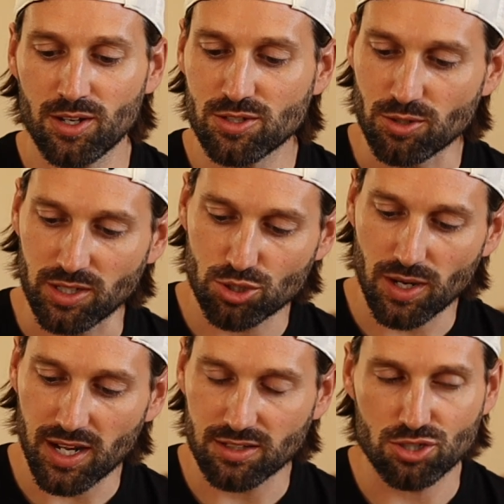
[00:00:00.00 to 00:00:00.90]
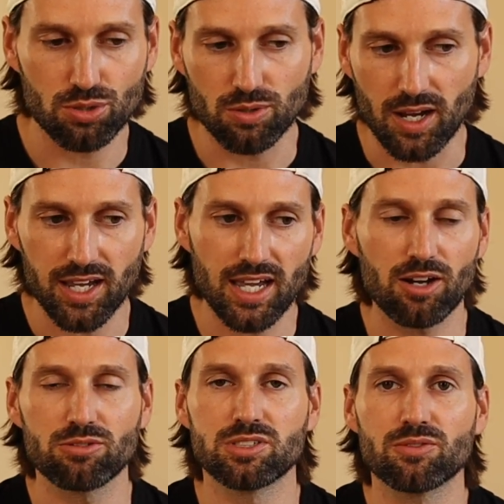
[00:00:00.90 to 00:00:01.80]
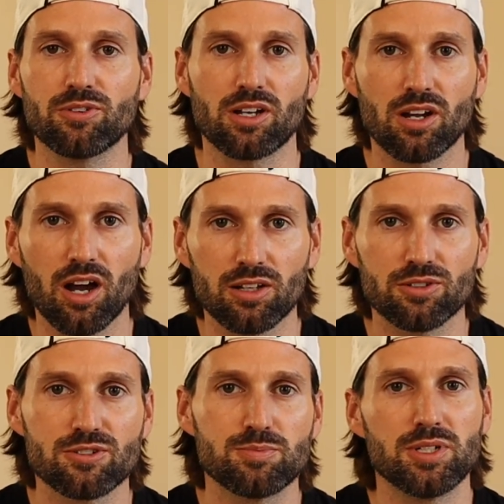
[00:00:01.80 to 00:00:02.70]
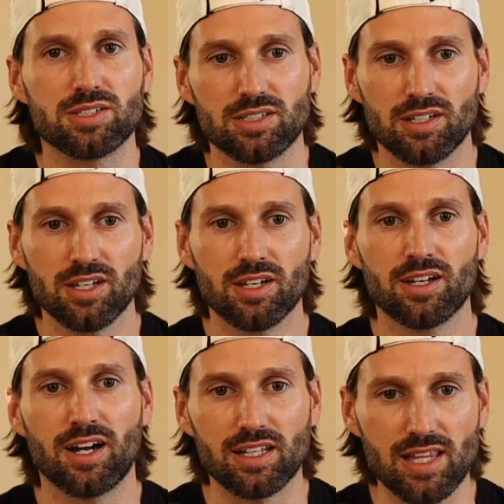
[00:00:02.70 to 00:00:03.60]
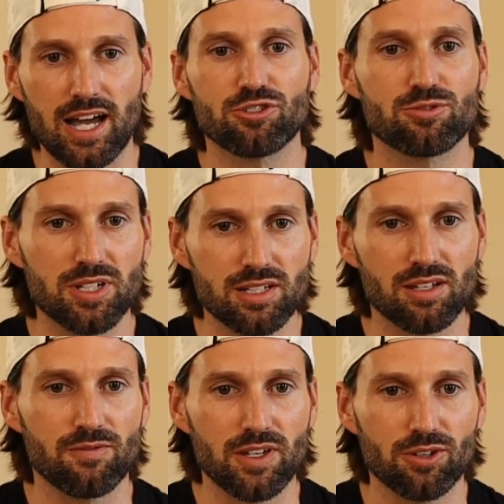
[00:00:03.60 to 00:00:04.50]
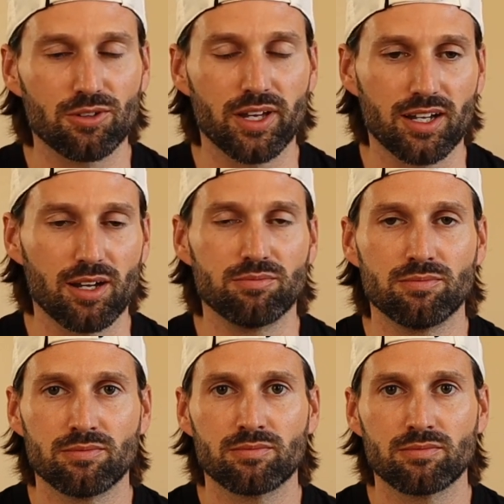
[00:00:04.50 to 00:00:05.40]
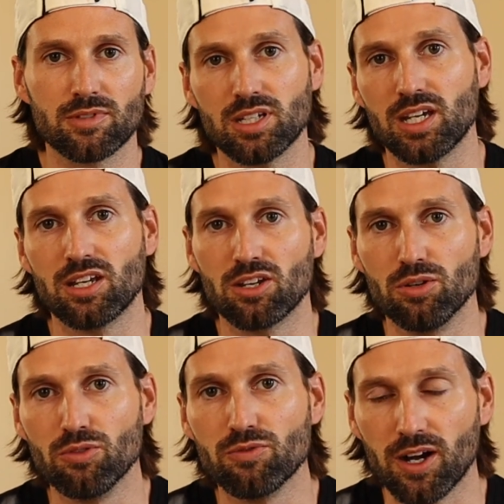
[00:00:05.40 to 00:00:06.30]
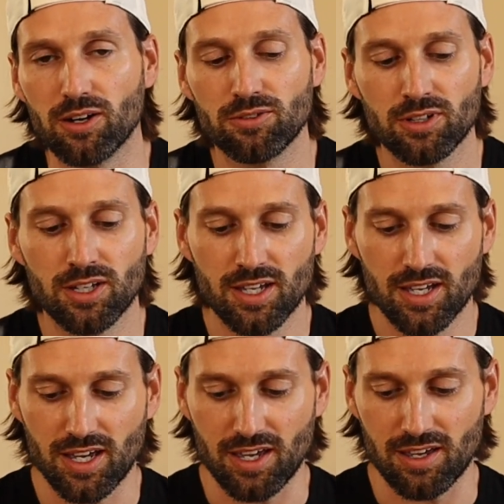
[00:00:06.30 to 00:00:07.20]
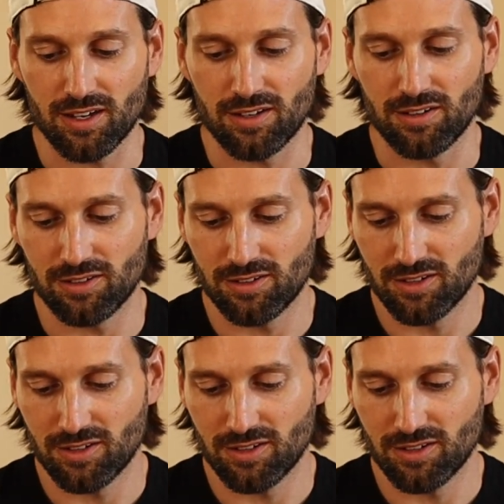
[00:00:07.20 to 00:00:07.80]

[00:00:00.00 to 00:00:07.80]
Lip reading: So I try out different colors because it allows me to feel like I'm getting a new phone. And